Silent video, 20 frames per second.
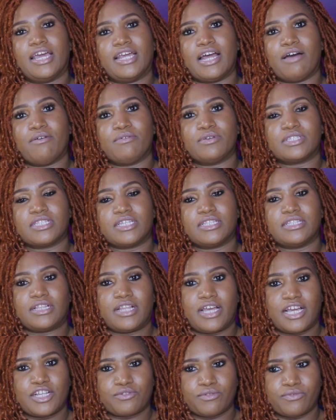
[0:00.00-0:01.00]
and I was in the
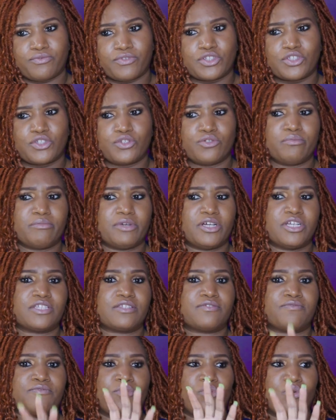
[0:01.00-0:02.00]
classroom for 2
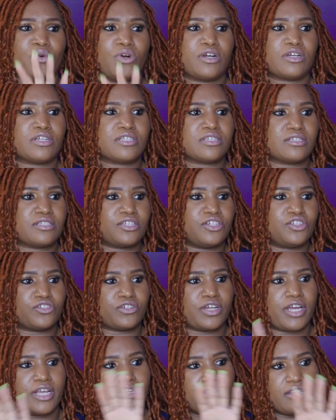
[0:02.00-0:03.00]
months because the
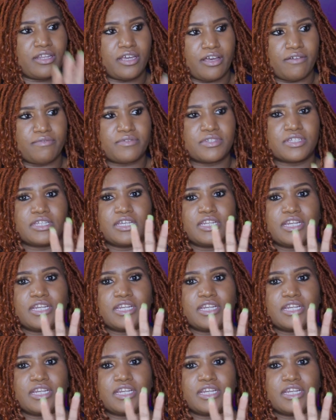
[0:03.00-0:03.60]
teacher had left,